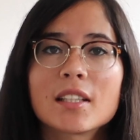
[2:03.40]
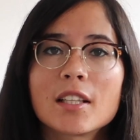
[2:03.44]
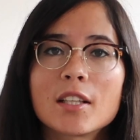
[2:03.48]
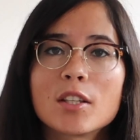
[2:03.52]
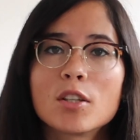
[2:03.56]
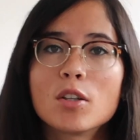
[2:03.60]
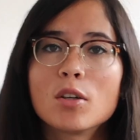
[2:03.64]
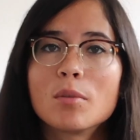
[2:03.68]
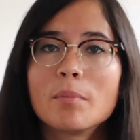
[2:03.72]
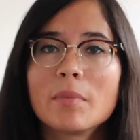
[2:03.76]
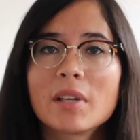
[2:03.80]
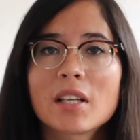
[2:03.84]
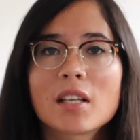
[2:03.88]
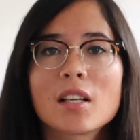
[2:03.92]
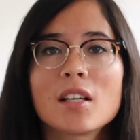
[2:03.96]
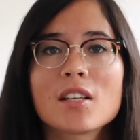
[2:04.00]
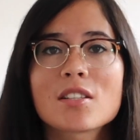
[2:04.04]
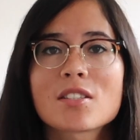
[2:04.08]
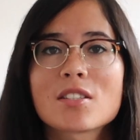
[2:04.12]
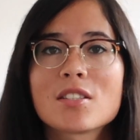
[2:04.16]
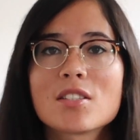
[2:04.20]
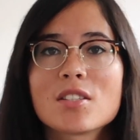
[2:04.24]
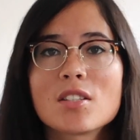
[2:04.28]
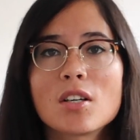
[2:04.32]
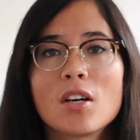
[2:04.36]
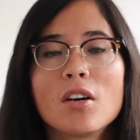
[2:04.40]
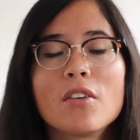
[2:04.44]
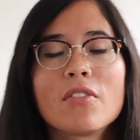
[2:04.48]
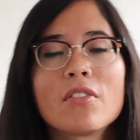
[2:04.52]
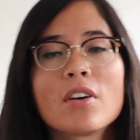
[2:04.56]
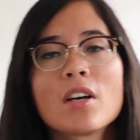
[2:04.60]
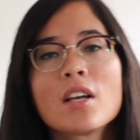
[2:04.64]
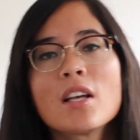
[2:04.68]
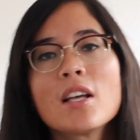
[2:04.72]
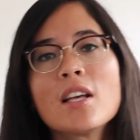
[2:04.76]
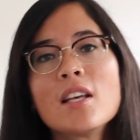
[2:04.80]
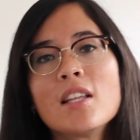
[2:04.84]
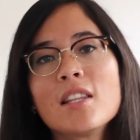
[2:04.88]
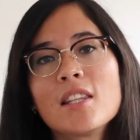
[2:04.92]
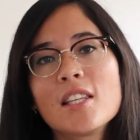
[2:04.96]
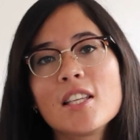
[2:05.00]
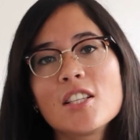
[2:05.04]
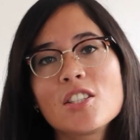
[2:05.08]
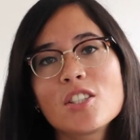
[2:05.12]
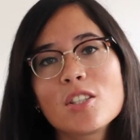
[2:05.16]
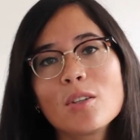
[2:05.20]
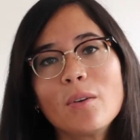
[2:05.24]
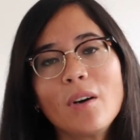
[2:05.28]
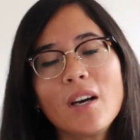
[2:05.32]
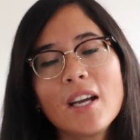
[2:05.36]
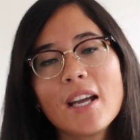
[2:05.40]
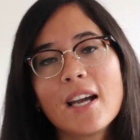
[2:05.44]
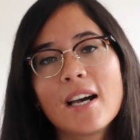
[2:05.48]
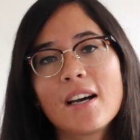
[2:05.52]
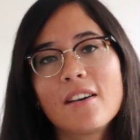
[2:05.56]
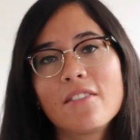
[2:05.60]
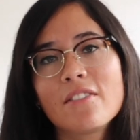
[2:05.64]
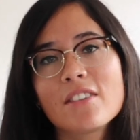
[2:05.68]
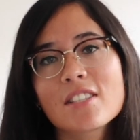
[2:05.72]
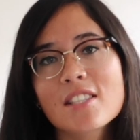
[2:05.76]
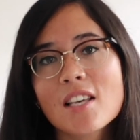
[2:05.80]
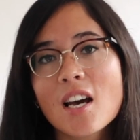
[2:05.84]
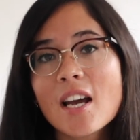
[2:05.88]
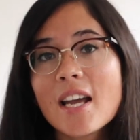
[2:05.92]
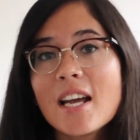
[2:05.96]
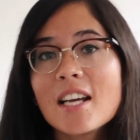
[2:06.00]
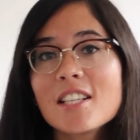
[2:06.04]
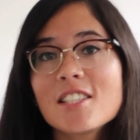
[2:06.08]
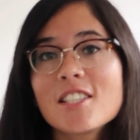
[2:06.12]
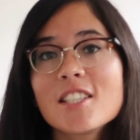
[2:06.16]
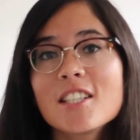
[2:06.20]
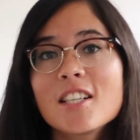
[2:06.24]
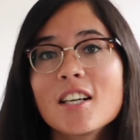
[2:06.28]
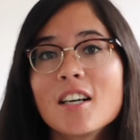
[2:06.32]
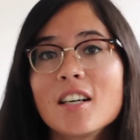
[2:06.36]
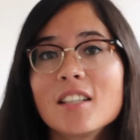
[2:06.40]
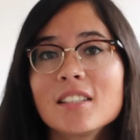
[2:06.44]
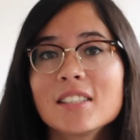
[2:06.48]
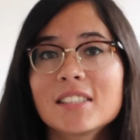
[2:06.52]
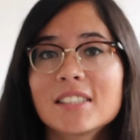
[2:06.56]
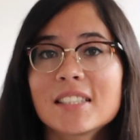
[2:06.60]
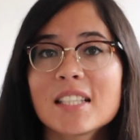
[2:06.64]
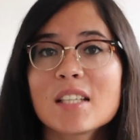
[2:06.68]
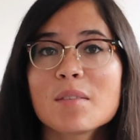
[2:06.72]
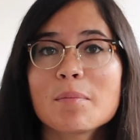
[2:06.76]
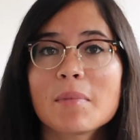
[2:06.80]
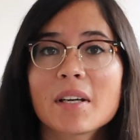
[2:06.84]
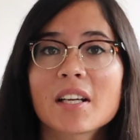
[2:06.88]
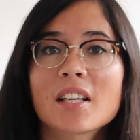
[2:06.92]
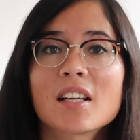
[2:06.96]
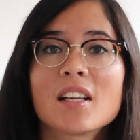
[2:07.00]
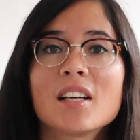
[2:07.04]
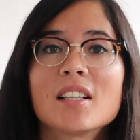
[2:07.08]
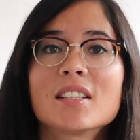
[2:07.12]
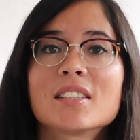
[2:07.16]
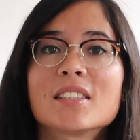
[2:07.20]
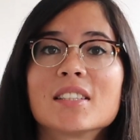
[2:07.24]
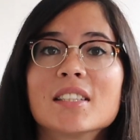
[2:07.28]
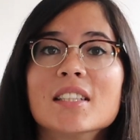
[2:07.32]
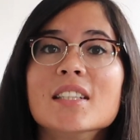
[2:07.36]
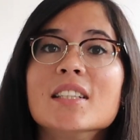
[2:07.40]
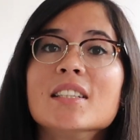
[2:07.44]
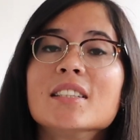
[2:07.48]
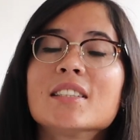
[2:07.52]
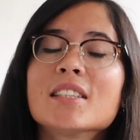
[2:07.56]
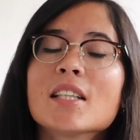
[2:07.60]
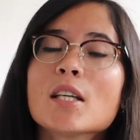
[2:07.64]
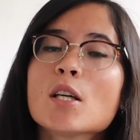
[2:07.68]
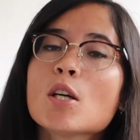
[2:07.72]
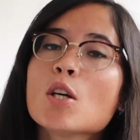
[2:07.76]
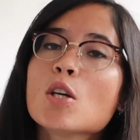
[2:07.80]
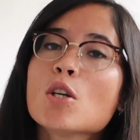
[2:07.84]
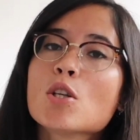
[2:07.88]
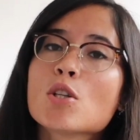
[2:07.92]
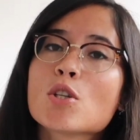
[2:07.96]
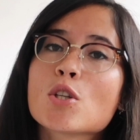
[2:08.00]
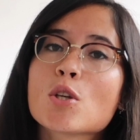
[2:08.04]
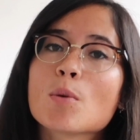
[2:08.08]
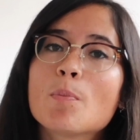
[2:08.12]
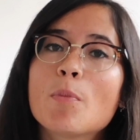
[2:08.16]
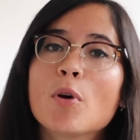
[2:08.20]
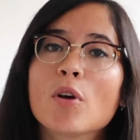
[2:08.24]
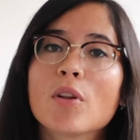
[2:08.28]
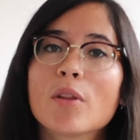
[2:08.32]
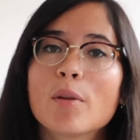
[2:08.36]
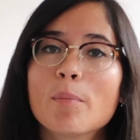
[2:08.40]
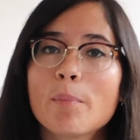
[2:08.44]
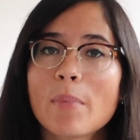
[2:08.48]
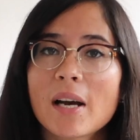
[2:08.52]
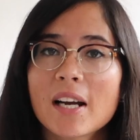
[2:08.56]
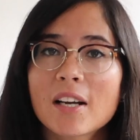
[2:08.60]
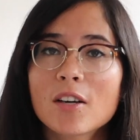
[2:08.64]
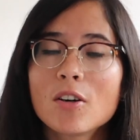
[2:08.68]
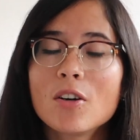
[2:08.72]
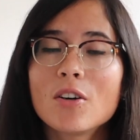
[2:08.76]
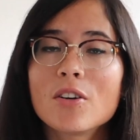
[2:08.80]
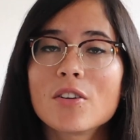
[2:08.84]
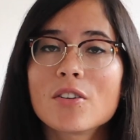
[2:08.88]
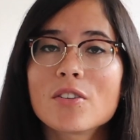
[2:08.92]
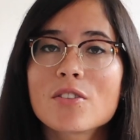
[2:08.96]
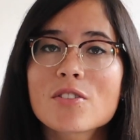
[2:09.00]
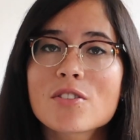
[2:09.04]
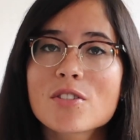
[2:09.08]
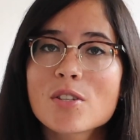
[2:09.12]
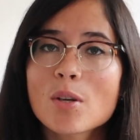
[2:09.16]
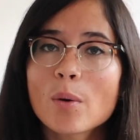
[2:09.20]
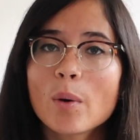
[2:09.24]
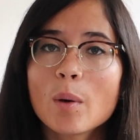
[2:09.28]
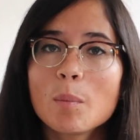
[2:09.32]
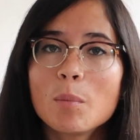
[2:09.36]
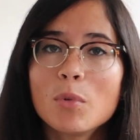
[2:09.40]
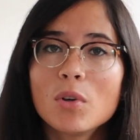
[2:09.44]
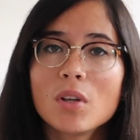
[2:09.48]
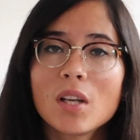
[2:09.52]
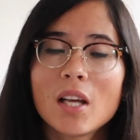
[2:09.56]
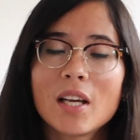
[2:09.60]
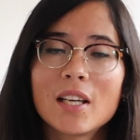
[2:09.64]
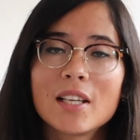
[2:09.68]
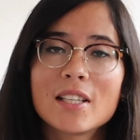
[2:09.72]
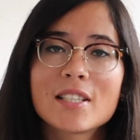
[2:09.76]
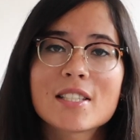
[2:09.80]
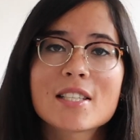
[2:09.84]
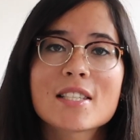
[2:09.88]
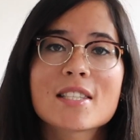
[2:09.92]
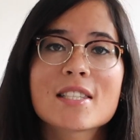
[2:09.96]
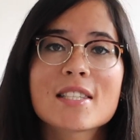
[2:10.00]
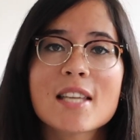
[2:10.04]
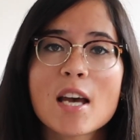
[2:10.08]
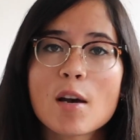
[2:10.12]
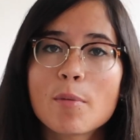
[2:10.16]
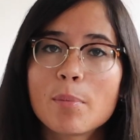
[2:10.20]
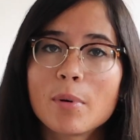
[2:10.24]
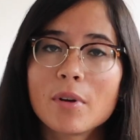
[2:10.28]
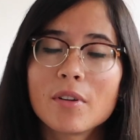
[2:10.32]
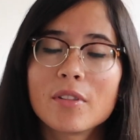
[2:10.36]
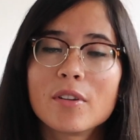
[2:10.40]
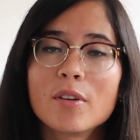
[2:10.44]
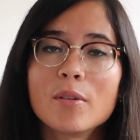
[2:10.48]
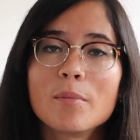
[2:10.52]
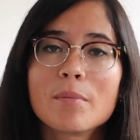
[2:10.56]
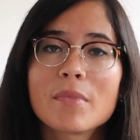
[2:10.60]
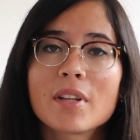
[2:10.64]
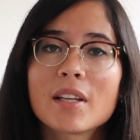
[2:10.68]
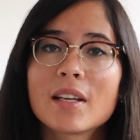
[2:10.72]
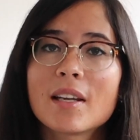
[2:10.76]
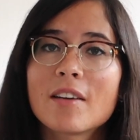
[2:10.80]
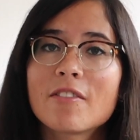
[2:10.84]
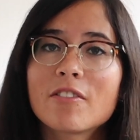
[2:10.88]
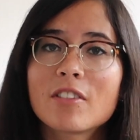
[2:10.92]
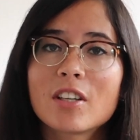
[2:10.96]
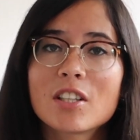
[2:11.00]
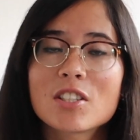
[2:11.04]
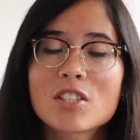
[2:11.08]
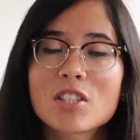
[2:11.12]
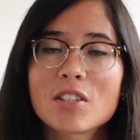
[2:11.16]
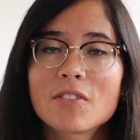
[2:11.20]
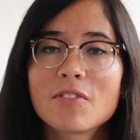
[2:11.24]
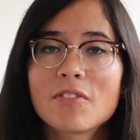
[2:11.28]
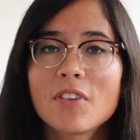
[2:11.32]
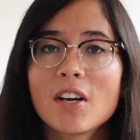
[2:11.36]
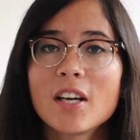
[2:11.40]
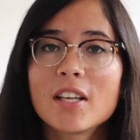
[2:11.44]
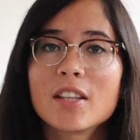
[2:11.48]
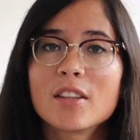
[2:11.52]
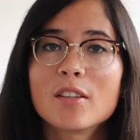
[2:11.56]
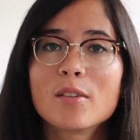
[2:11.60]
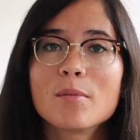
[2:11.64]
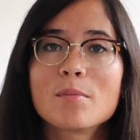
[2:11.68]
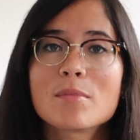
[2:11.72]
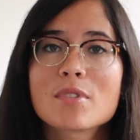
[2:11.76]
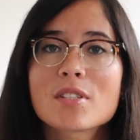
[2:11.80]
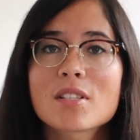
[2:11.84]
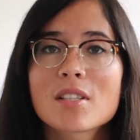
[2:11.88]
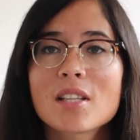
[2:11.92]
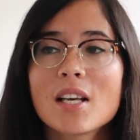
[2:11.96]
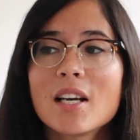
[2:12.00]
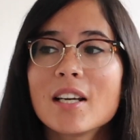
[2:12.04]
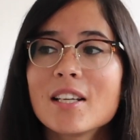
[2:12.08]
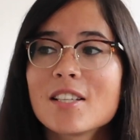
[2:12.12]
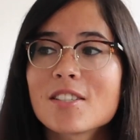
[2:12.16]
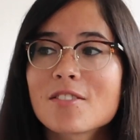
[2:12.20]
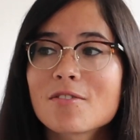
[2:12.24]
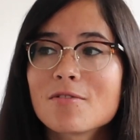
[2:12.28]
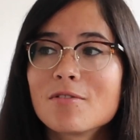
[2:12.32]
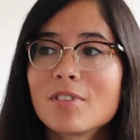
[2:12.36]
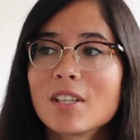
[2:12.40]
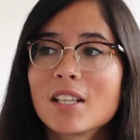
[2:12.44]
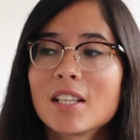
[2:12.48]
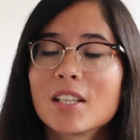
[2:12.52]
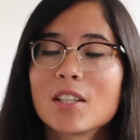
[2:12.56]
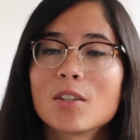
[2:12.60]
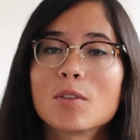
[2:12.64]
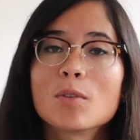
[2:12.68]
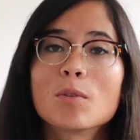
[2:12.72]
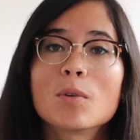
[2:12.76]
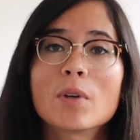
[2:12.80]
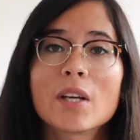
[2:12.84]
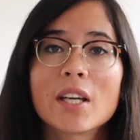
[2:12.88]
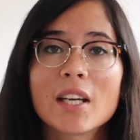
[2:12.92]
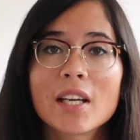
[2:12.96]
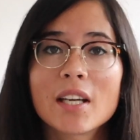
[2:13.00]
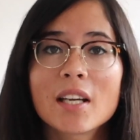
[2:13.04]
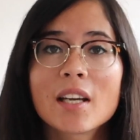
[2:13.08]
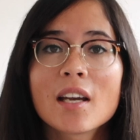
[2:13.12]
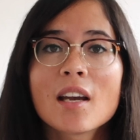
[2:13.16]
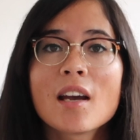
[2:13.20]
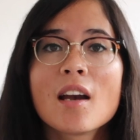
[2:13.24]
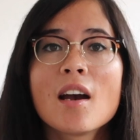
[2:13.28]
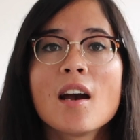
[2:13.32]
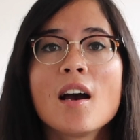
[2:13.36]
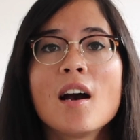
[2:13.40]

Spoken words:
and I knock my glasses off, the issue I have is I actually can't see my glasses to put them back on. So I'm more likely to step on them than ever actually find them. So that is really annoying.